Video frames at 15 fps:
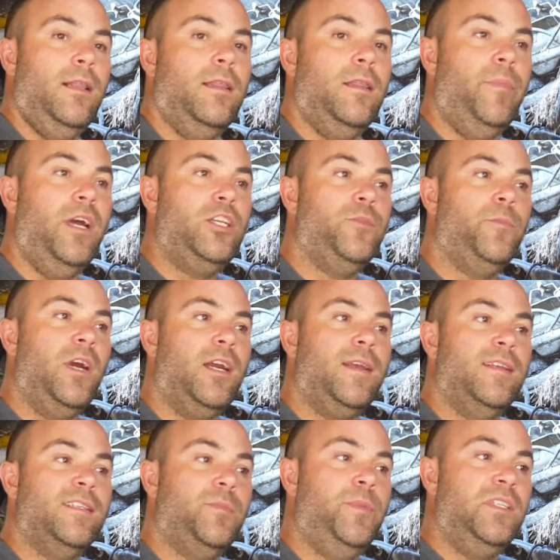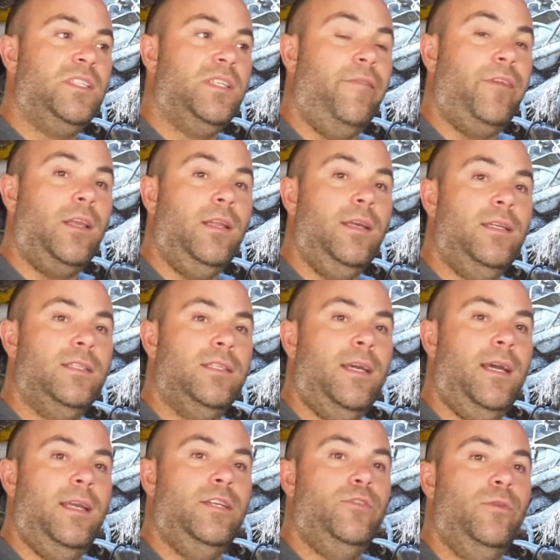The benchmark is specifically
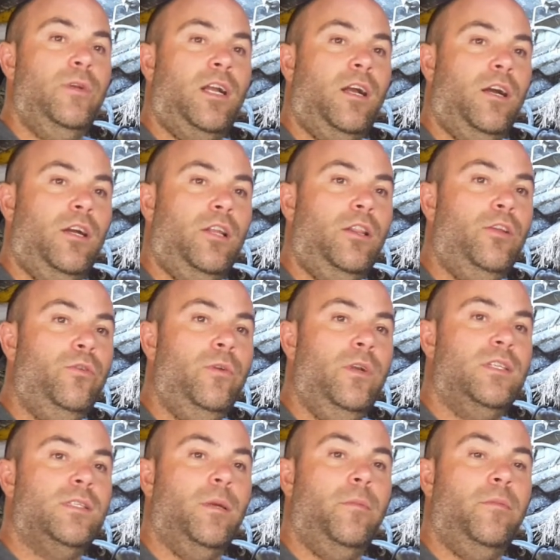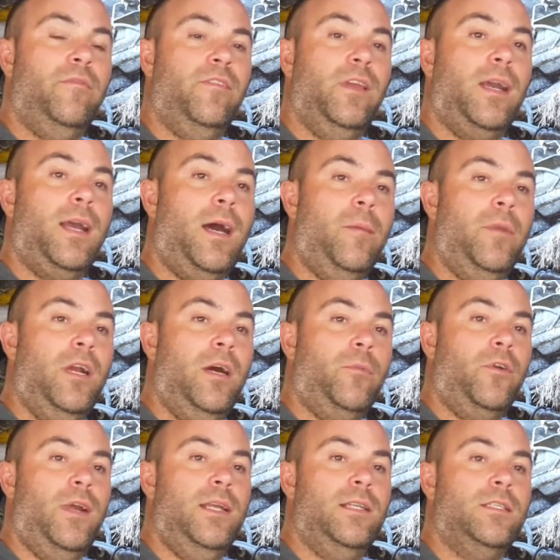designed to include some of the common
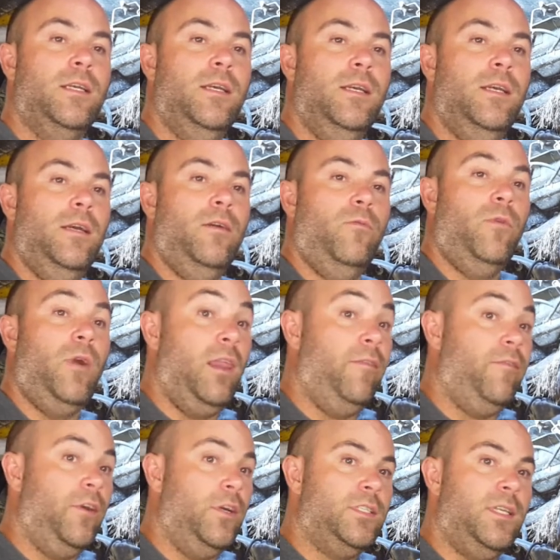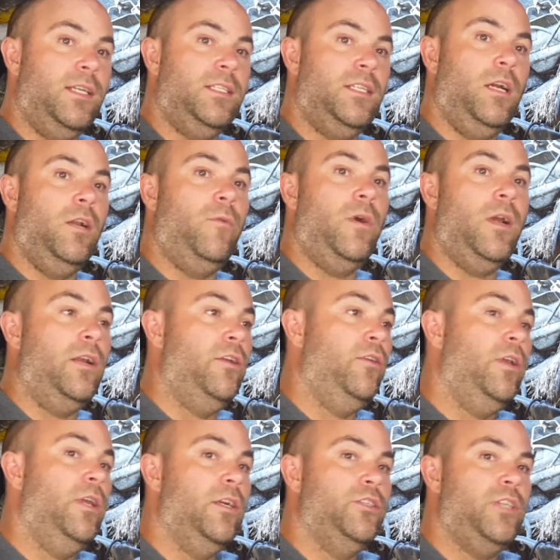upgrades. One of the first things you're going to want to do
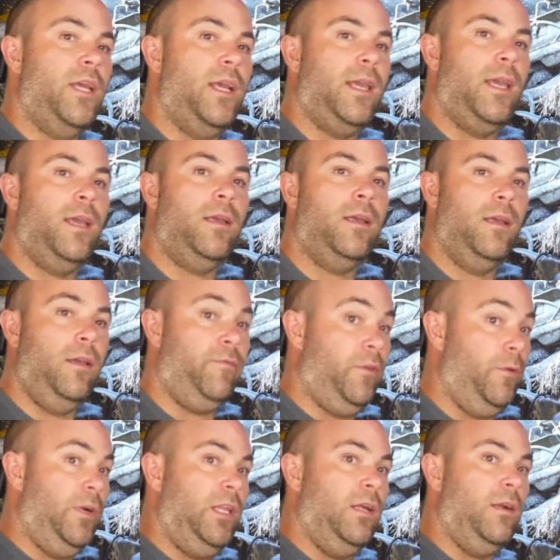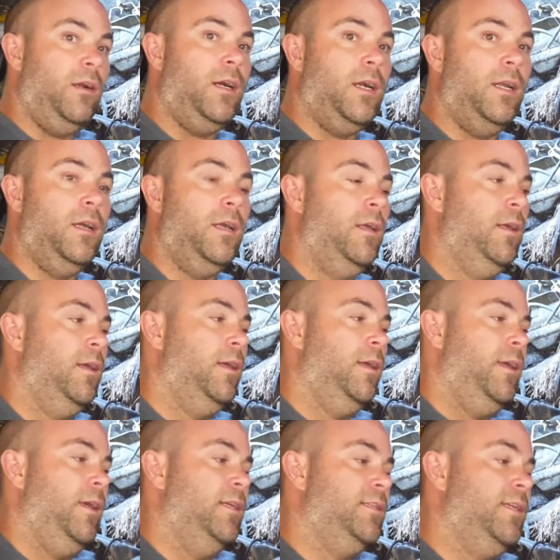to your JK, if you wheel it hard,
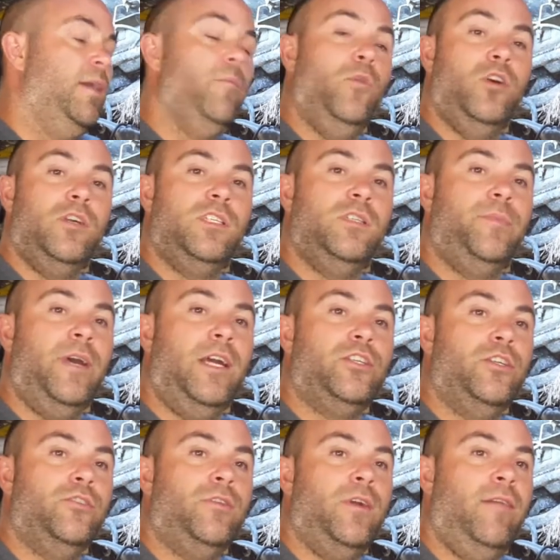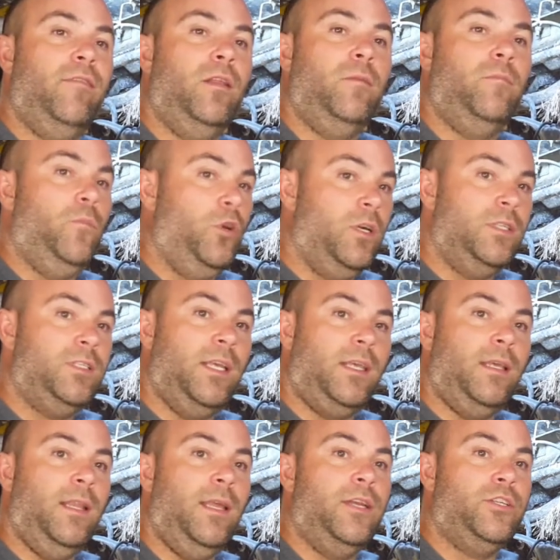is get more suspension travel, more
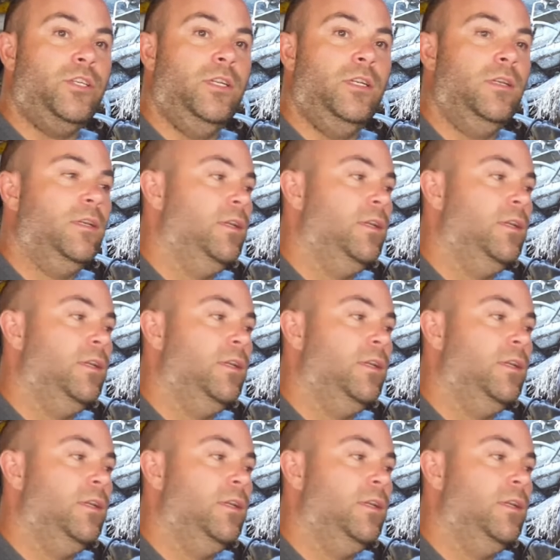articulation.